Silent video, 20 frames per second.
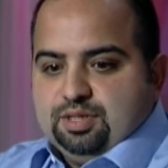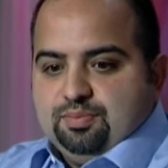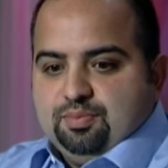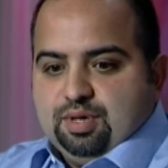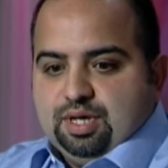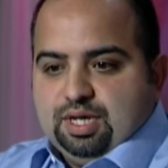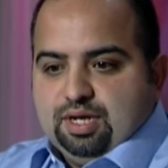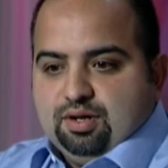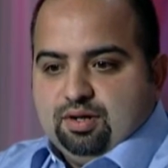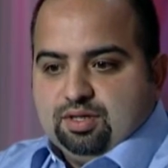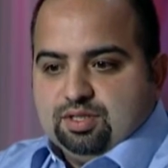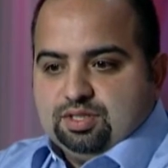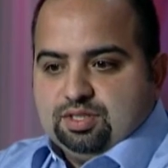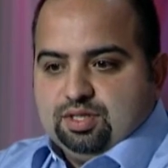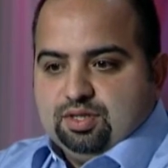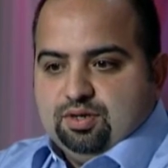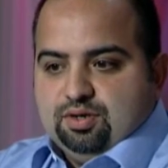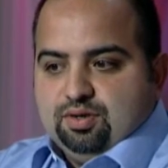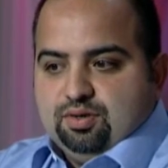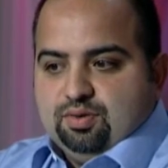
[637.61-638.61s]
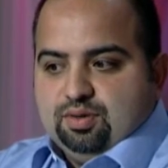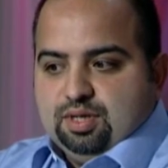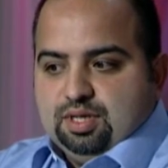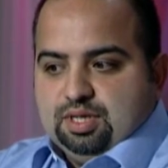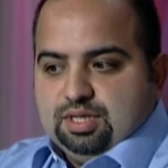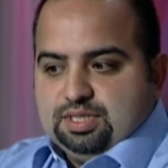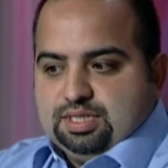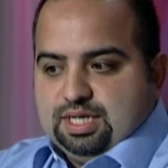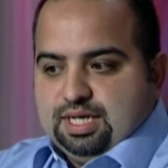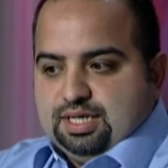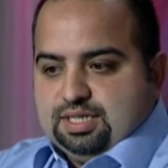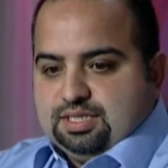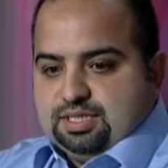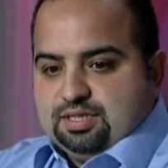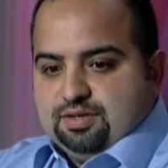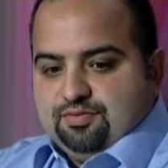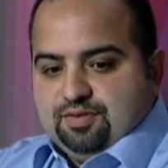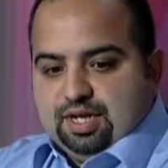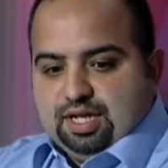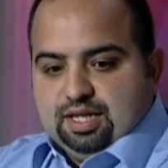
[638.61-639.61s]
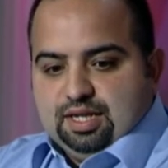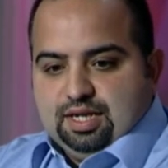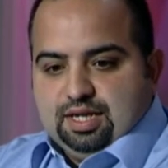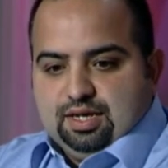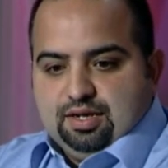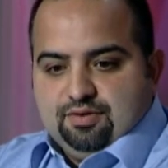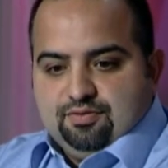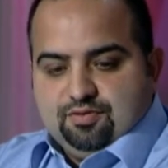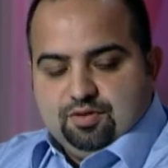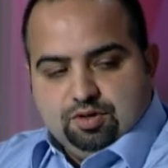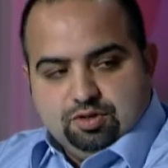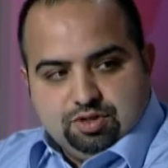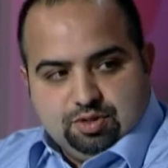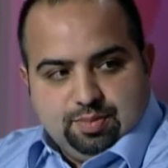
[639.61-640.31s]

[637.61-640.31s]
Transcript: but also test and validate future